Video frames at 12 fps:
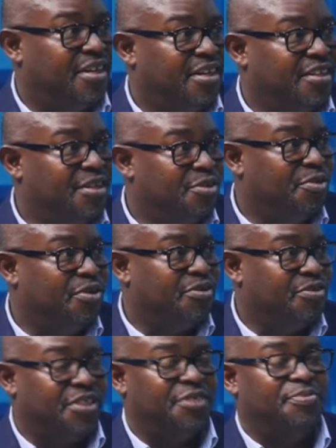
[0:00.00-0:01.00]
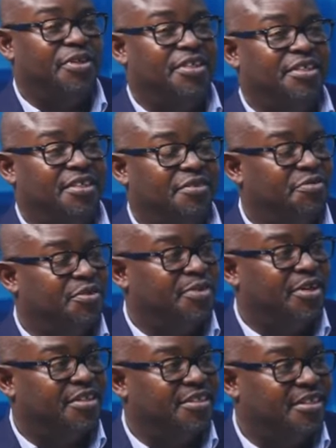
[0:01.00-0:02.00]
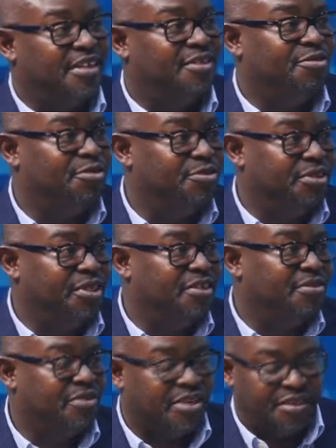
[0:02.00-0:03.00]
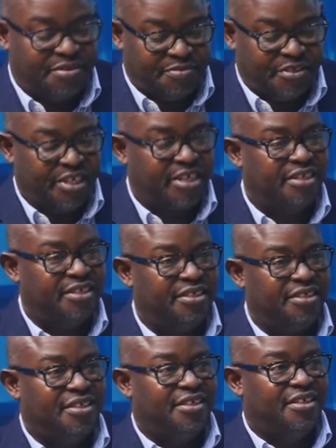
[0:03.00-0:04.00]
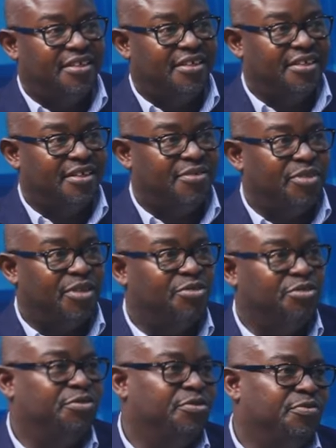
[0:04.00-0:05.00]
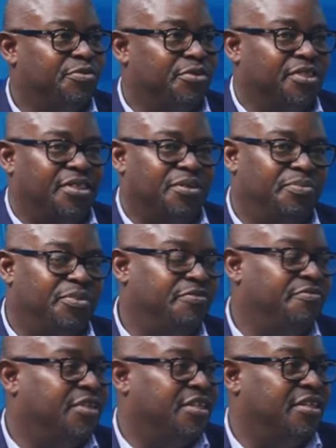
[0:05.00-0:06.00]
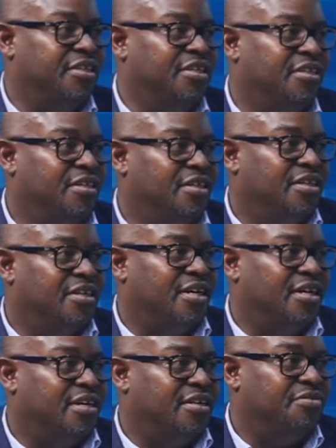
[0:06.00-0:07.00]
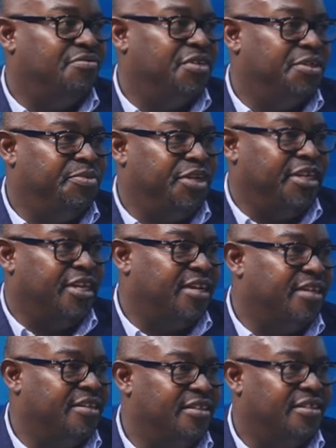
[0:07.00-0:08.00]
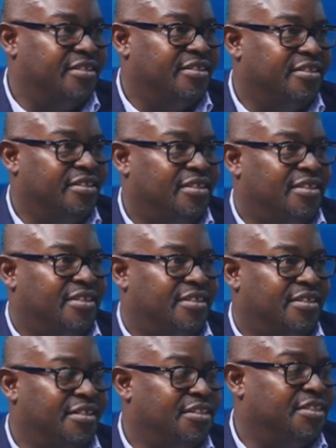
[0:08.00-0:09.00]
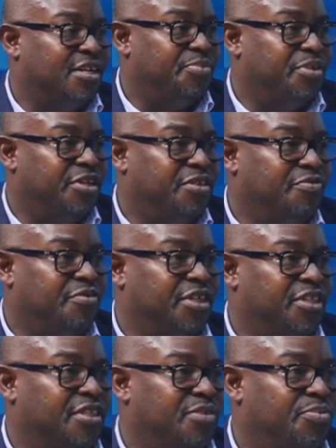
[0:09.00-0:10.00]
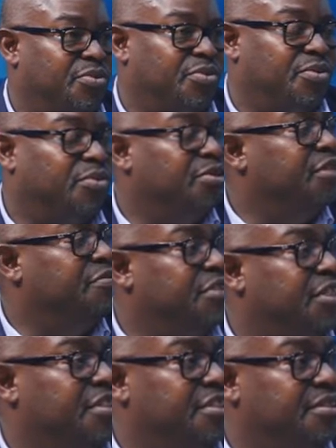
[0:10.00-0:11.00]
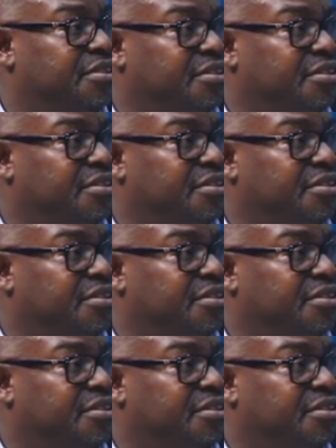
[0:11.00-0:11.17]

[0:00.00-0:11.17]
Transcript: and they know what to expect every month and also in the grand finale. But also, of course, there will be very many other things happening. For example, on every tee,